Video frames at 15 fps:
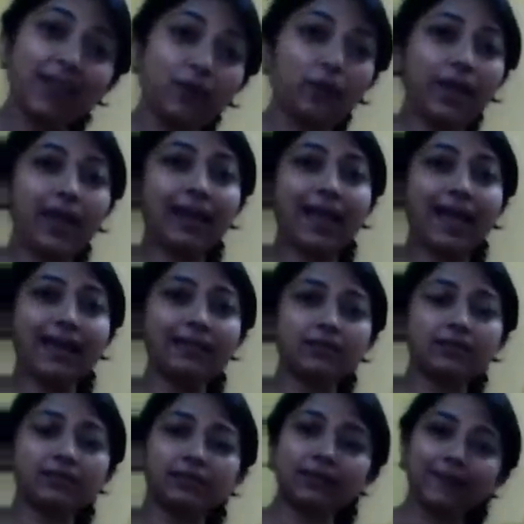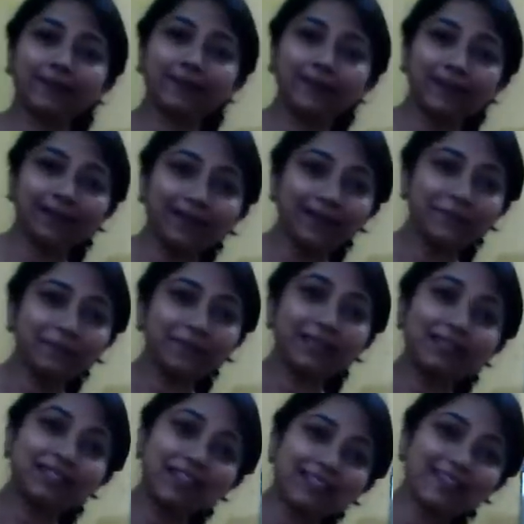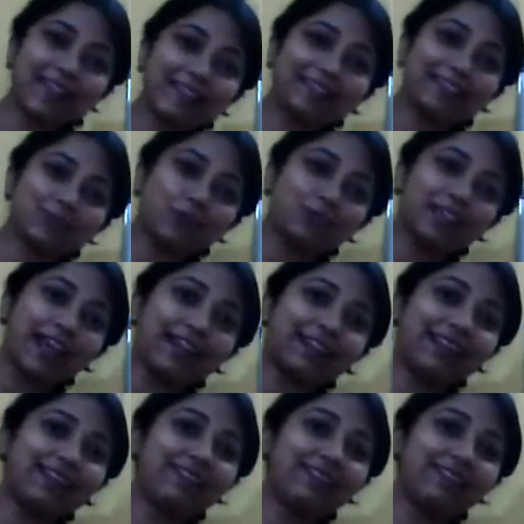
Whereas, in the just like the society